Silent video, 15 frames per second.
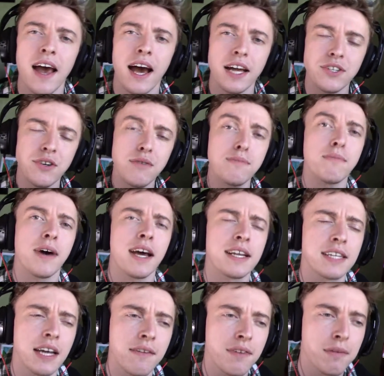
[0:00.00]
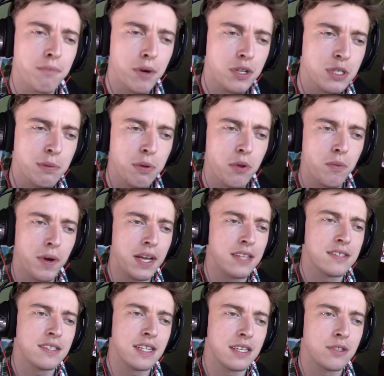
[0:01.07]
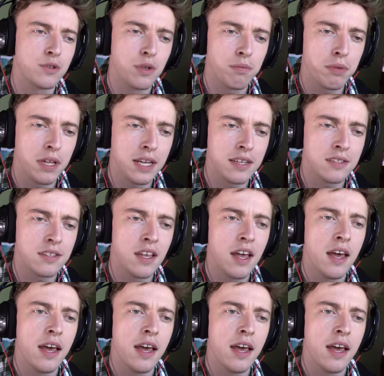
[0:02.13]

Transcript: I don't mind having multiple ways to get to a place